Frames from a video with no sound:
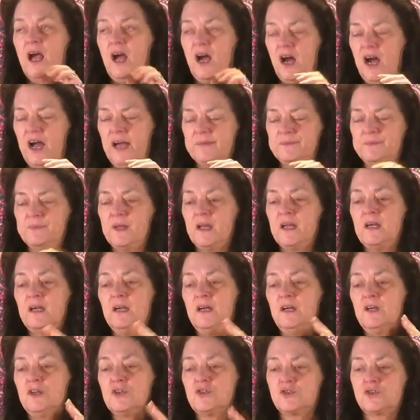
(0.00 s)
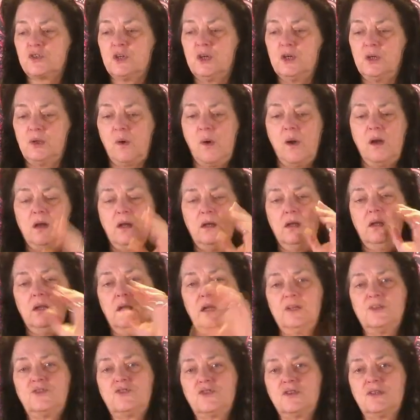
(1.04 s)
All right, so
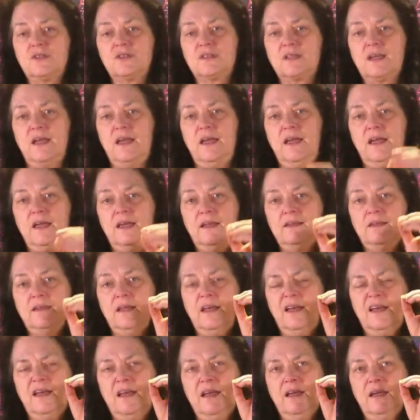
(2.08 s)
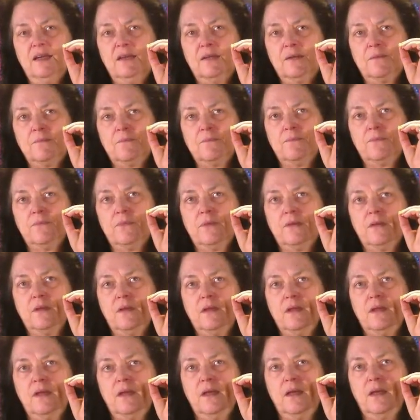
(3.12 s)
let's just say that
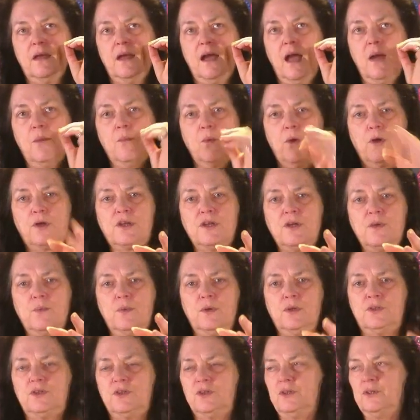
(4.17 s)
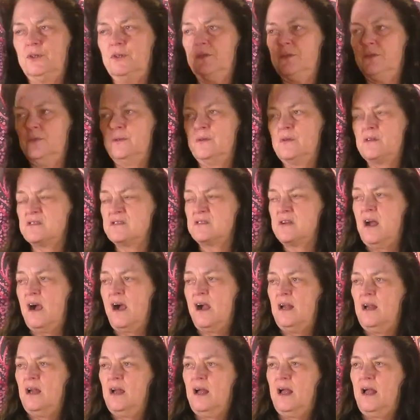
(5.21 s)
I'm working with you
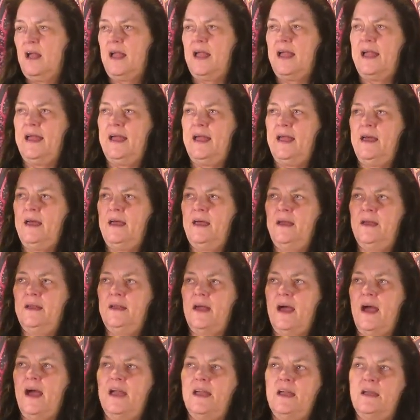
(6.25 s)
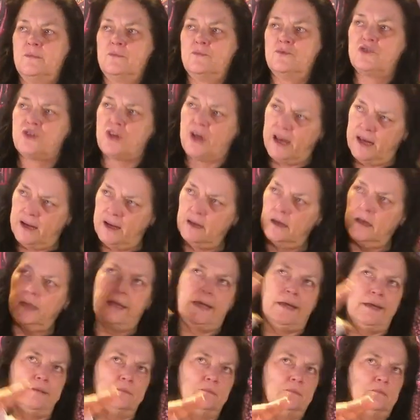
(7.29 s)
and I am
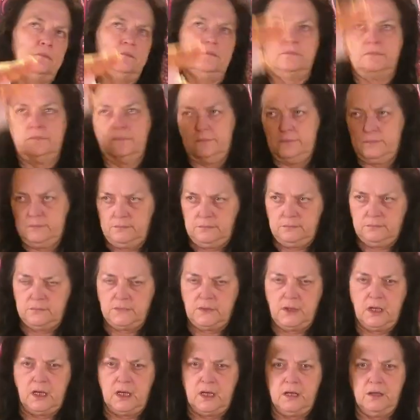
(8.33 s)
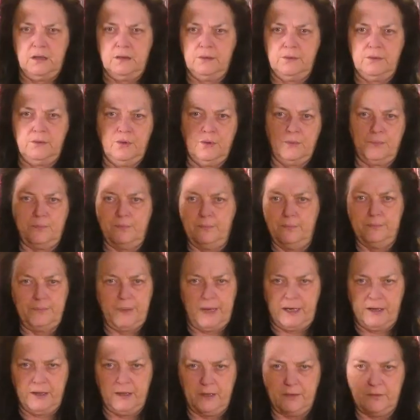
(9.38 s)
channeling, you know, your
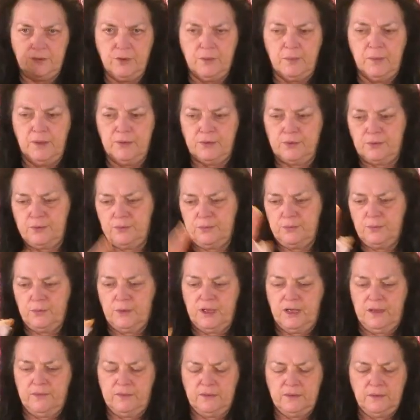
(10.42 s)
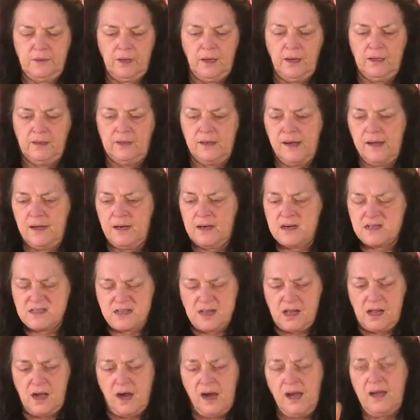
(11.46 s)
parent, your mother, whatever.
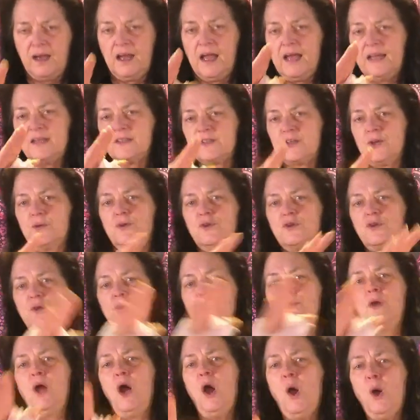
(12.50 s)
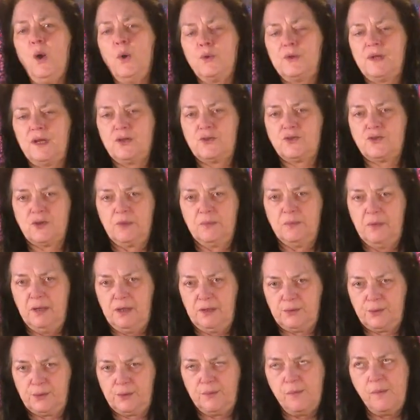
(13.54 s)
And so that you know that it's your
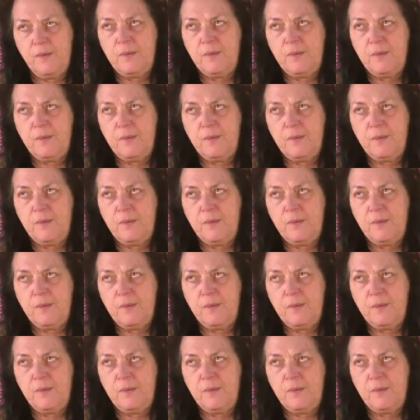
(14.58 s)
mother